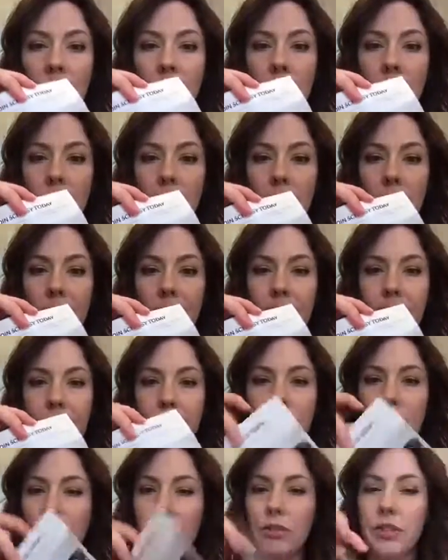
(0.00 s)

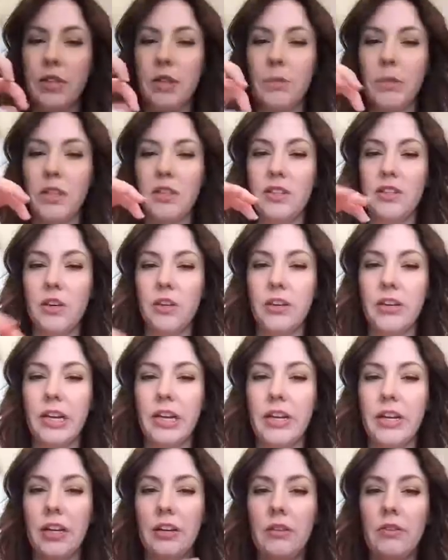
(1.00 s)
Do those come in the starter
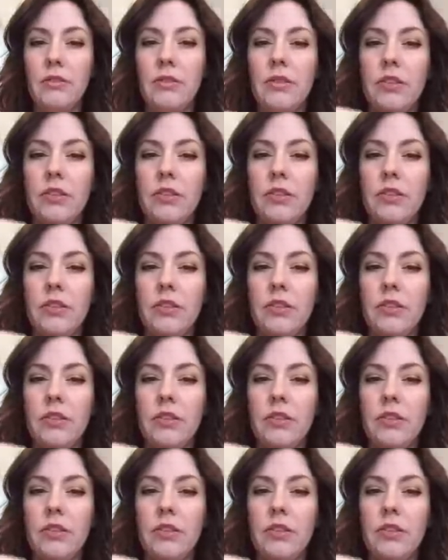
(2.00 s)
kit now?